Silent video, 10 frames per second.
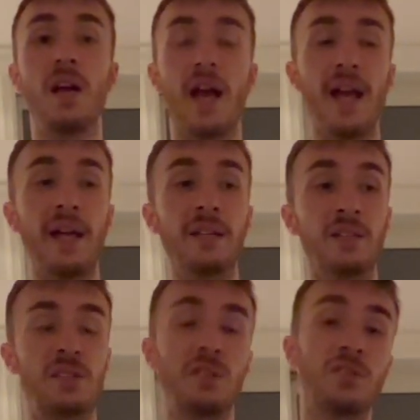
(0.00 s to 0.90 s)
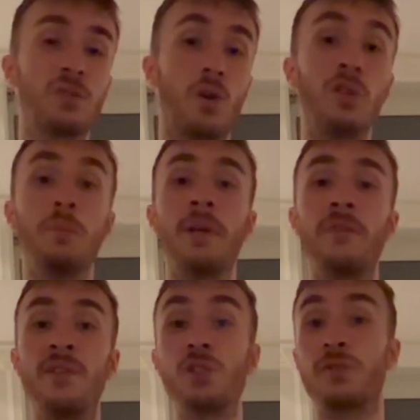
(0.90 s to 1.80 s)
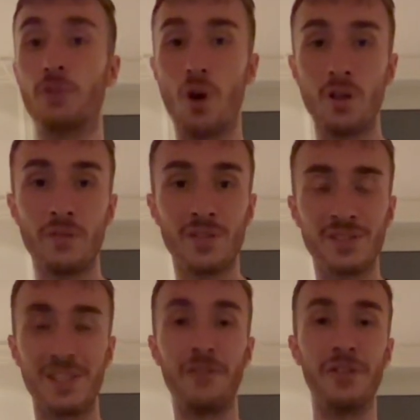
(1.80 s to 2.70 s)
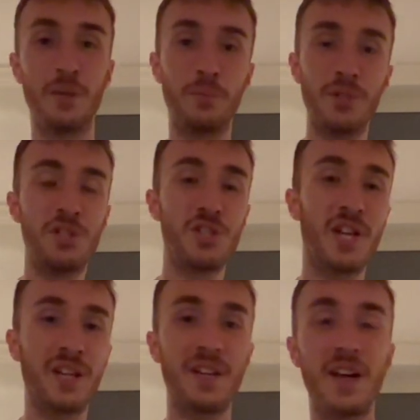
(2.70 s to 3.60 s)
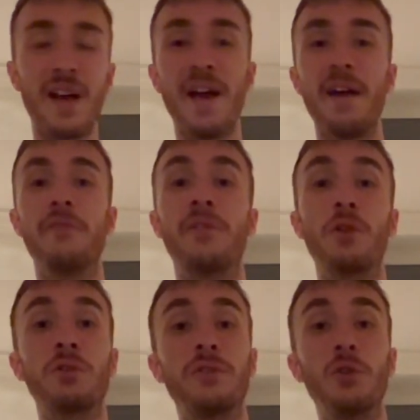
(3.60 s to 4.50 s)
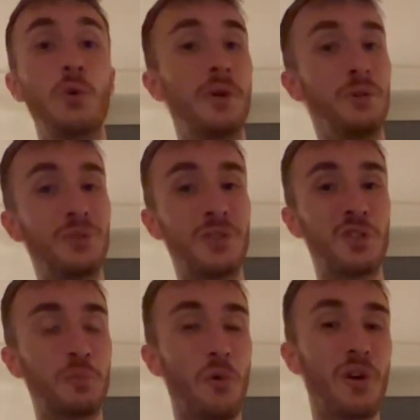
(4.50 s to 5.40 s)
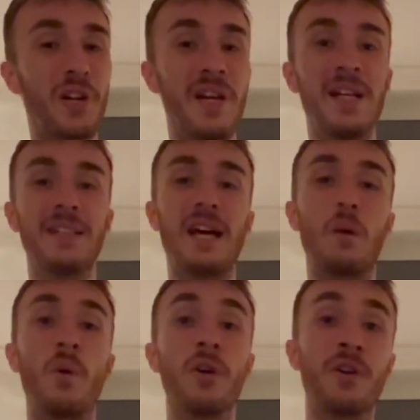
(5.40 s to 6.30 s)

And this is only beneficial for all of us, and I really appreciate it. And for those of you who are new to the sport that want to